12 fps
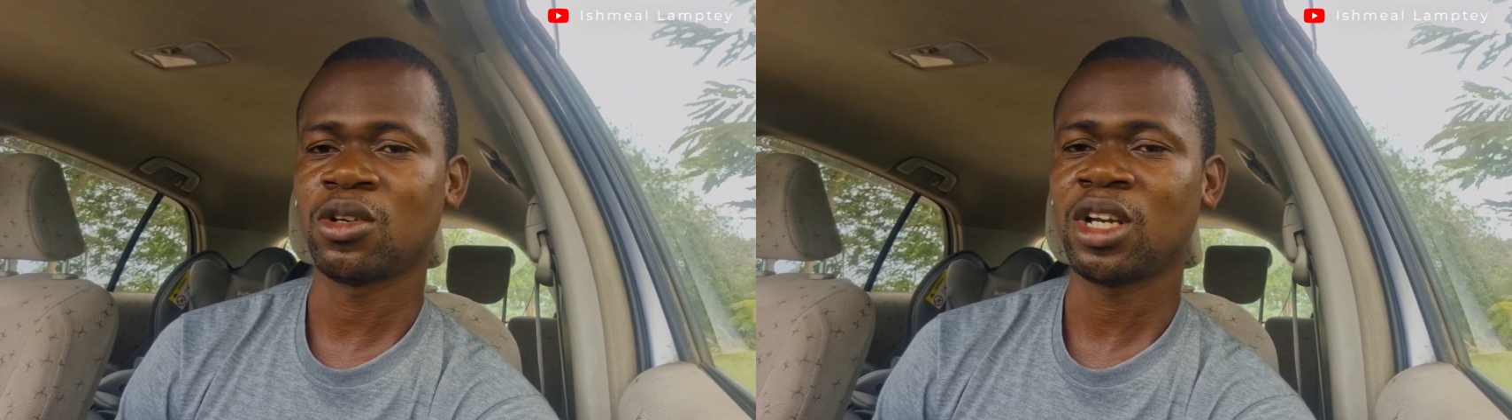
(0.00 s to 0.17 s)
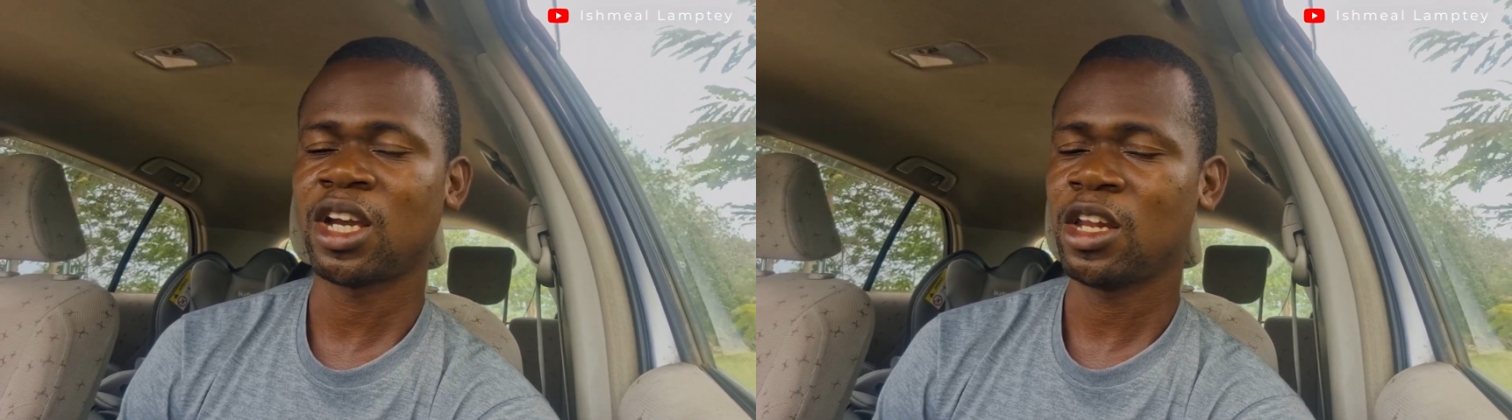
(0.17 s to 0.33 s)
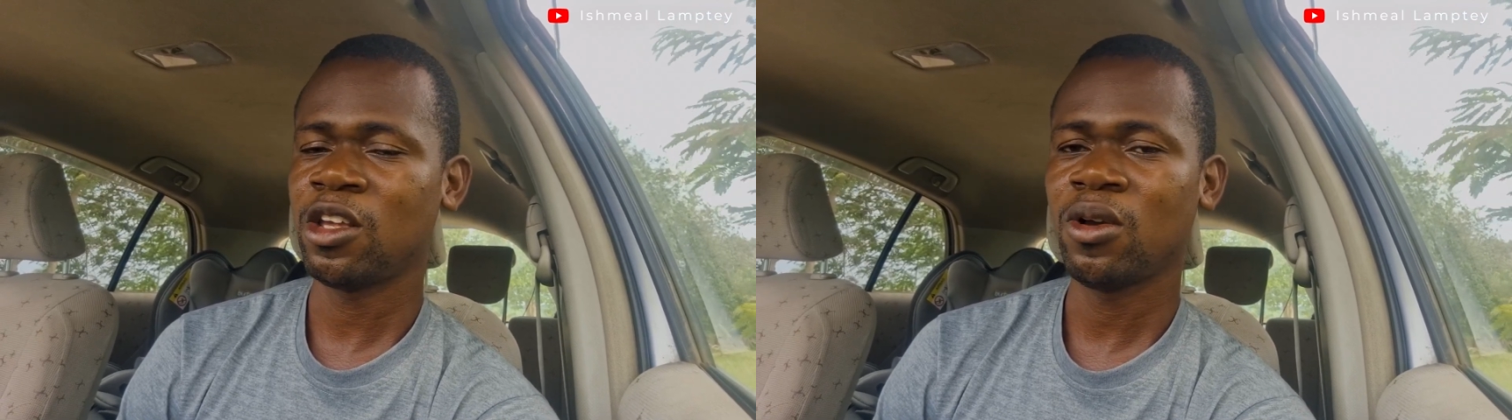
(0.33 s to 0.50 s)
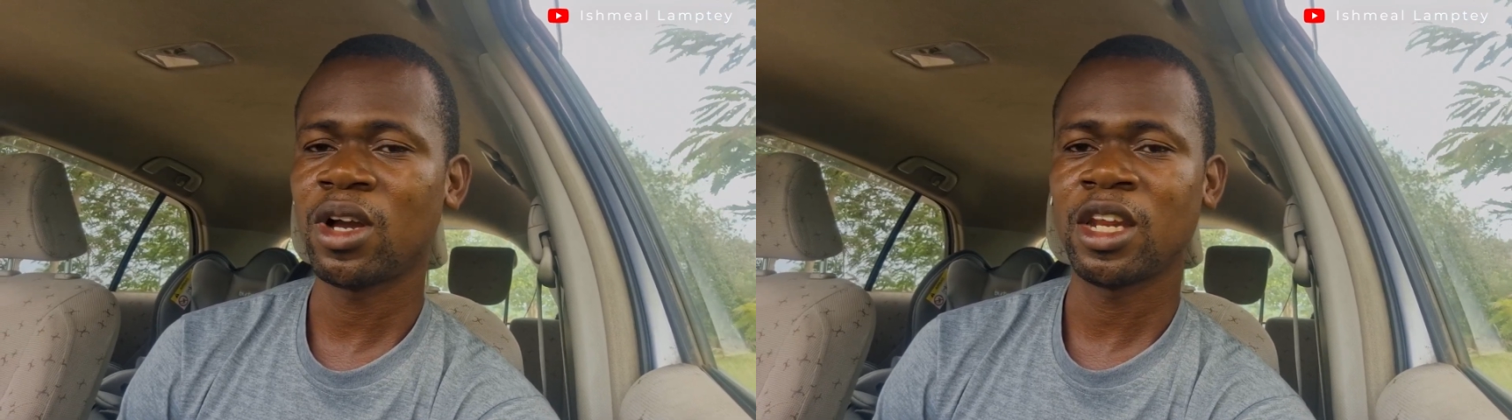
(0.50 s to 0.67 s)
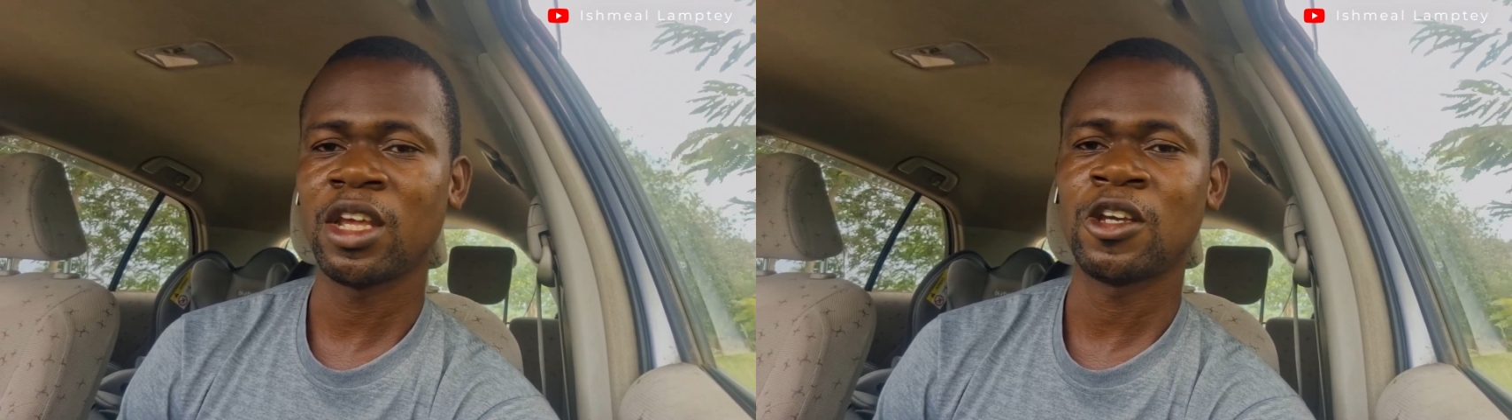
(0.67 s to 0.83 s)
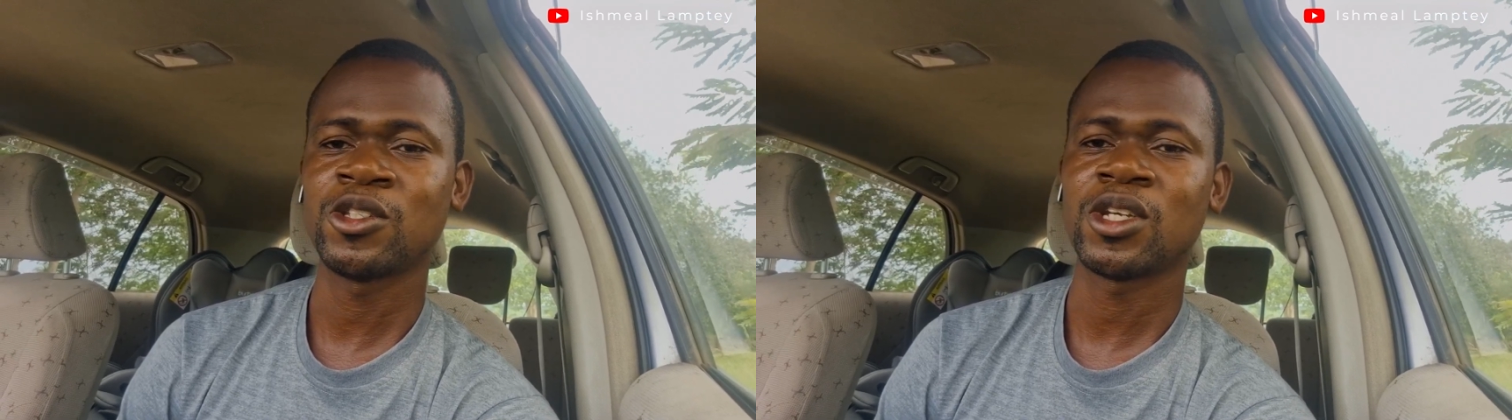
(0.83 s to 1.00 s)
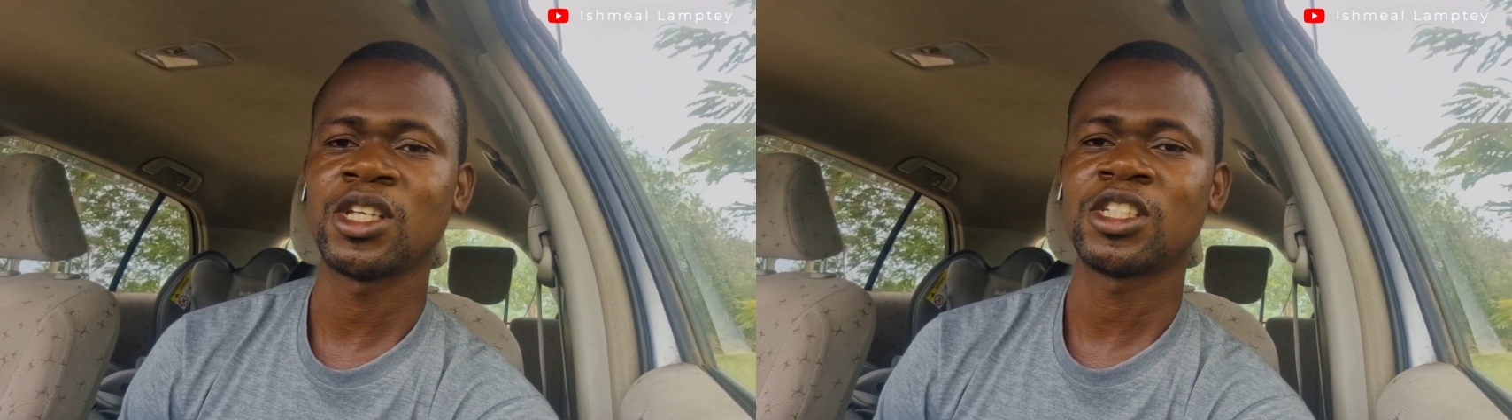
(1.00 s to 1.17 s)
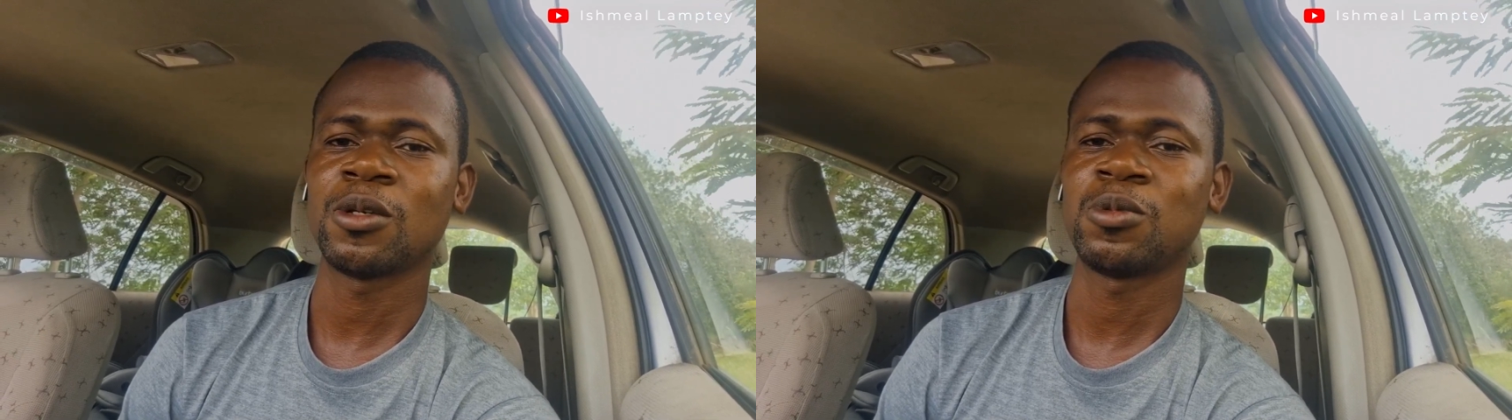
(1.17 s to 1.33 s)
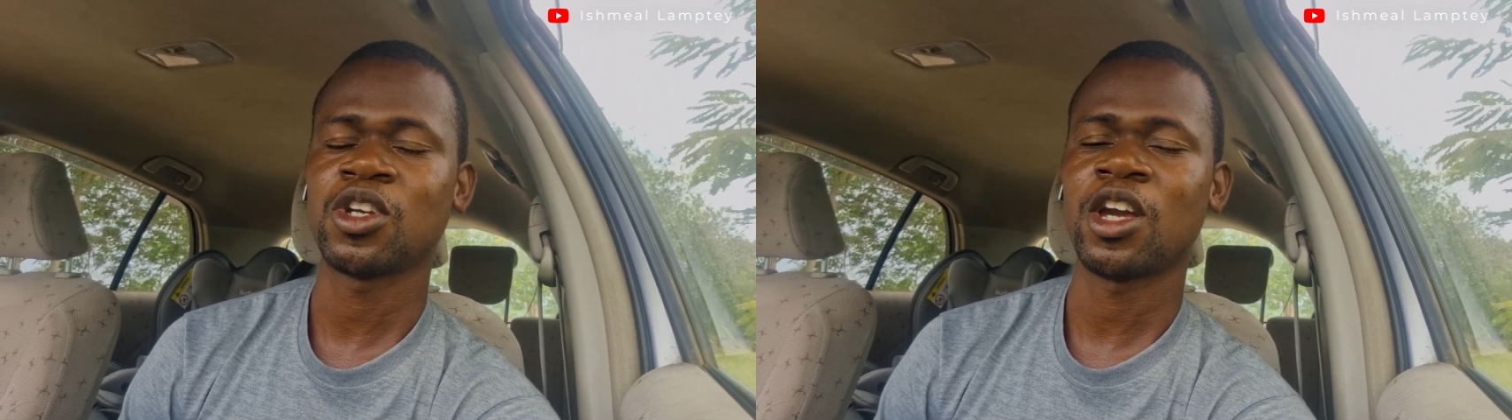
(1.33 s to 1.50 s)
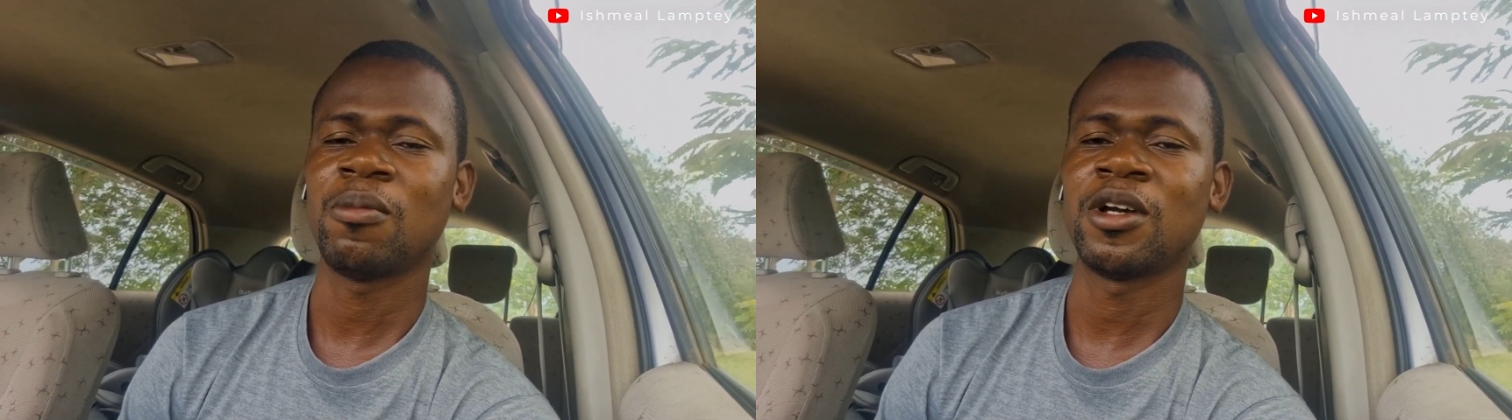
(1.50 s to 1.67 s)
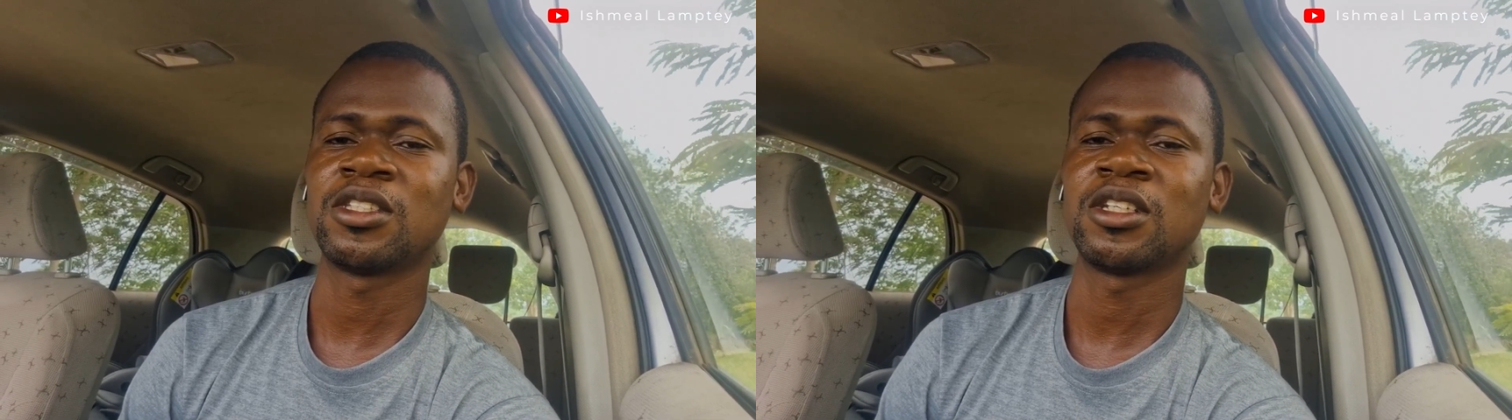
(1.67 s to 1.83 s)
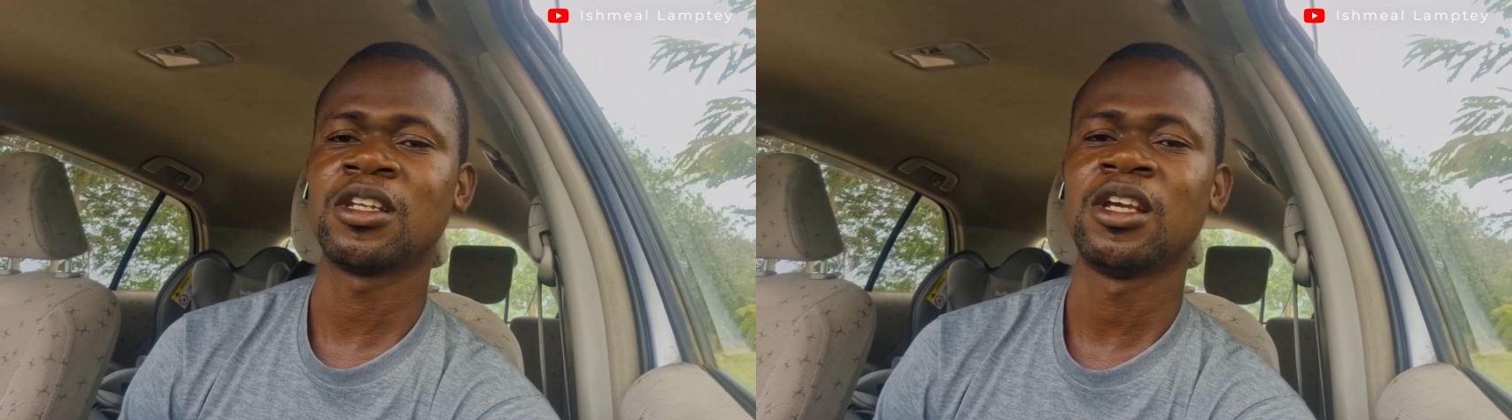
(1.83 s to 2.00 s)
kindly go ahead and hit on the subscribe
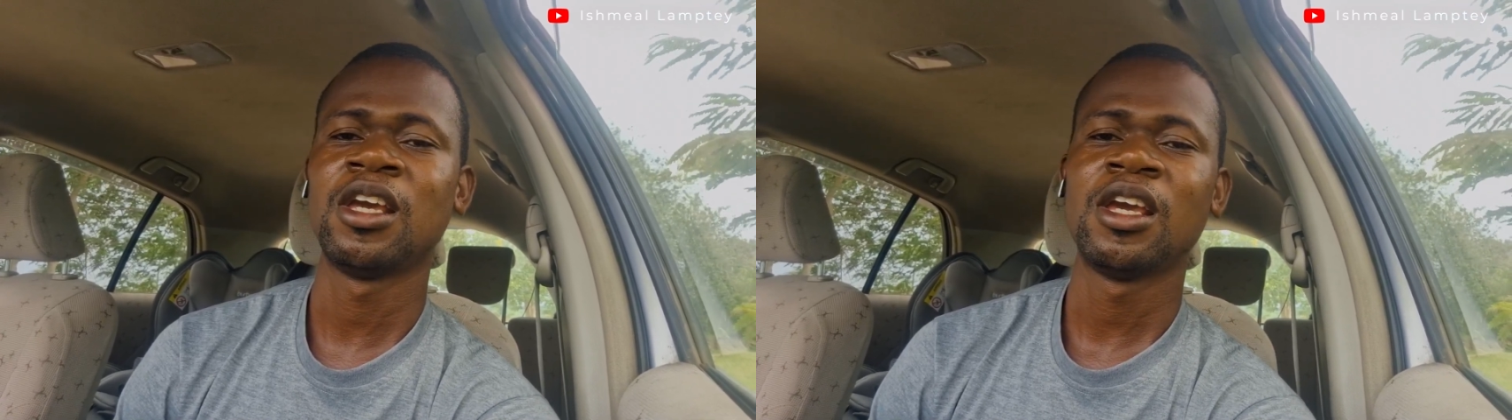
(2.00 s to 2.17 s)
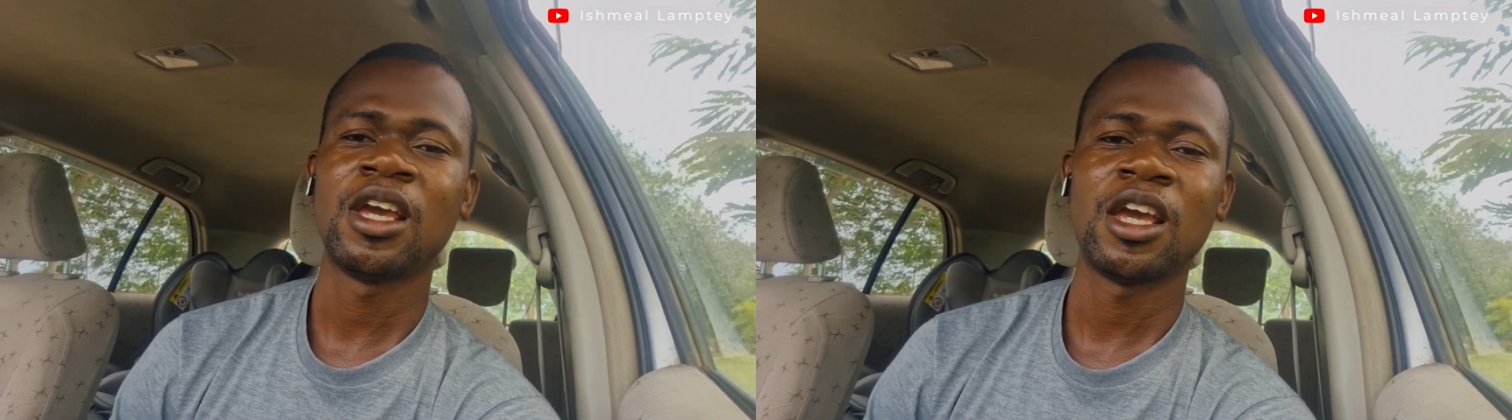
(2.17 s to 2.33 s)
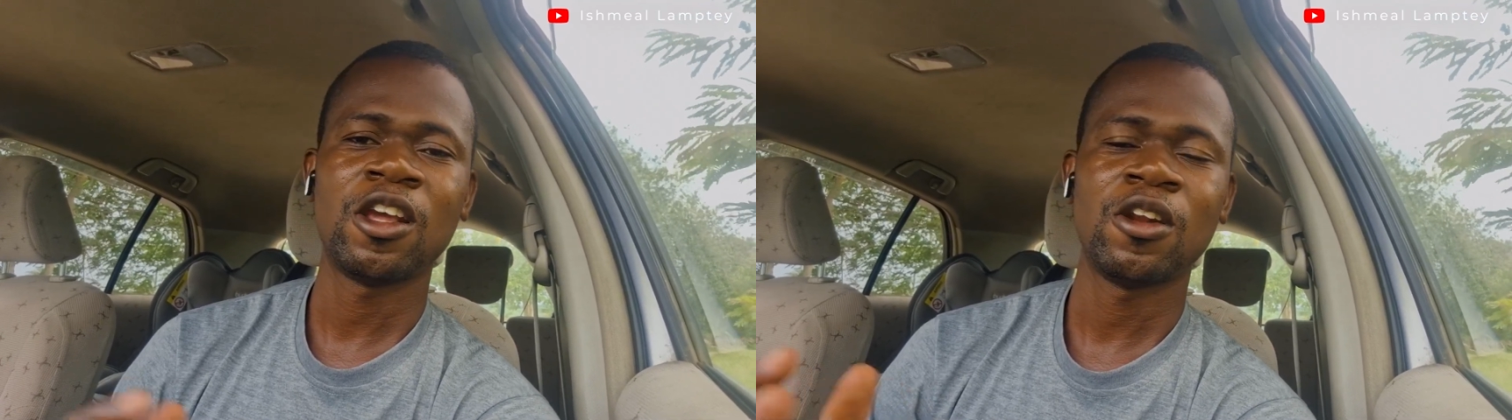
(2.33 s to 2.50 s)
button, and then